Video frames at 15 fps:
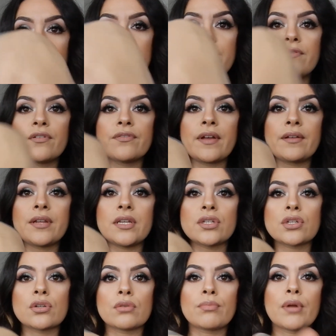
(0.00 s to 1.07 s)
Ready for
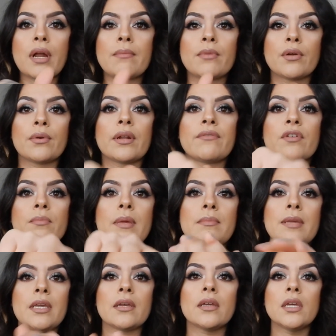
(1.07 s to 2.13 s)
foundation or primer, whatever it may
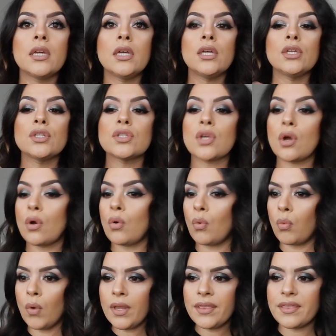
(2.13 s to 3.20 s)
be. So
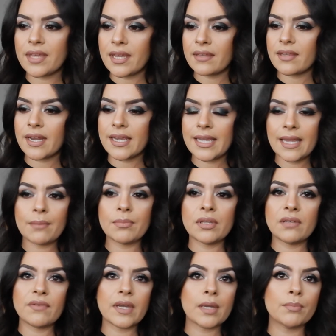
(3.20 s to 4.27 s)
one thing that I can't
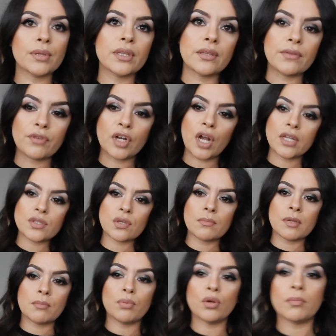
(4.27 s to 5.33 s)
believe I completely forgot, so
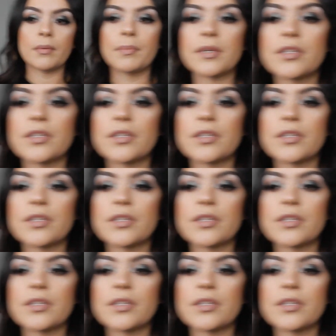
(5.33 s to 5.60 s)
I'm gonna pull up a